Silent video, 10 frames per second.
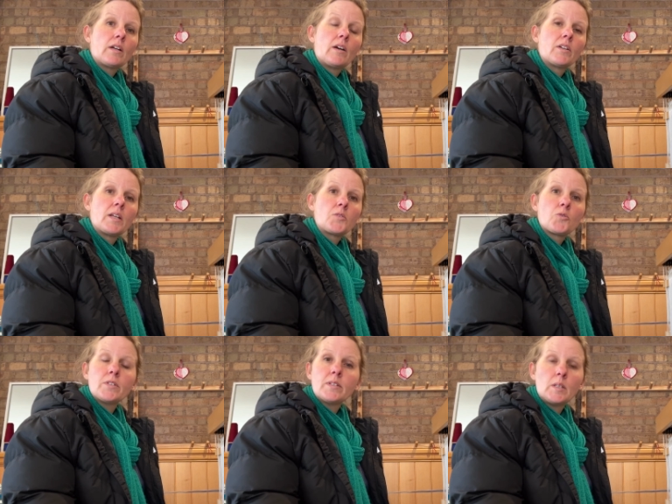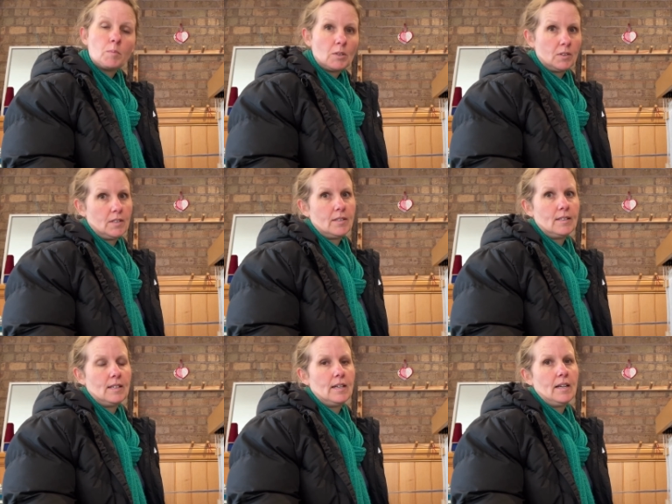our electricity bill
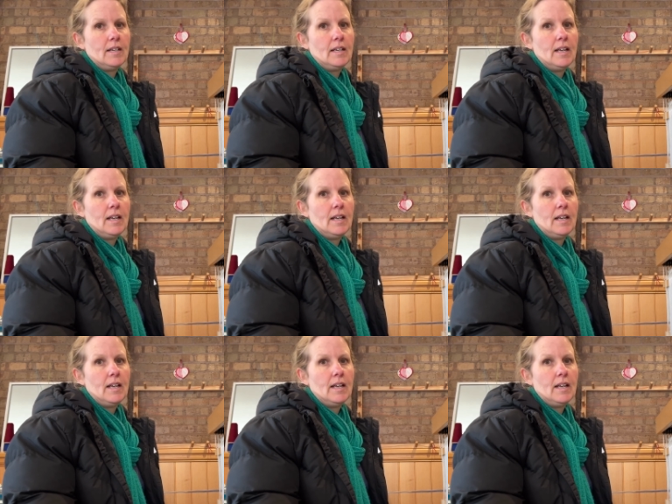yesterday